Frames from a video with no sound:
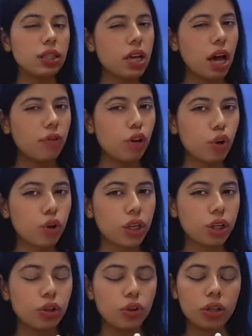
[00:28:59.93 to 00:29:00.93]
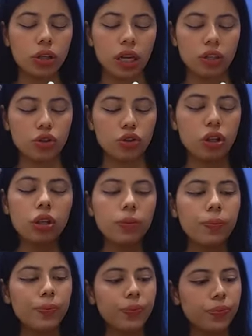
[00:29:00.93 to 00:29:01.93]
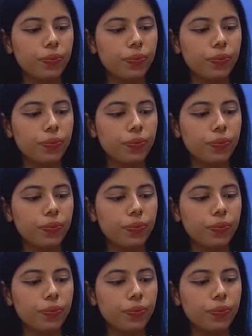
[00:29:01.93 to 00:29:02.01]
Let's have a look into the texture.